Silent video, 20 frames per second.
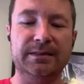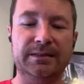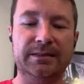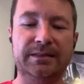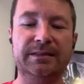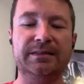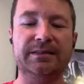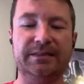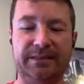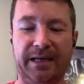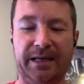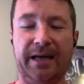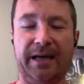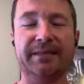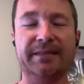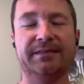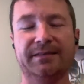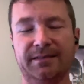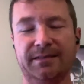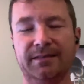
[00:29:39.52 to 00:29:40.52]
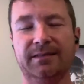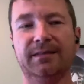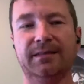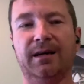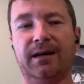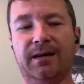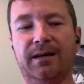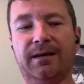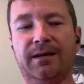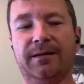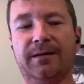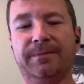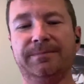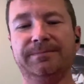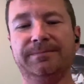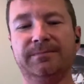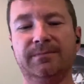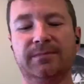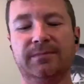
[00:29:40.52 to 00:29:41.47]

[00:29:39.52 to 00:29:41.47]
Yes. I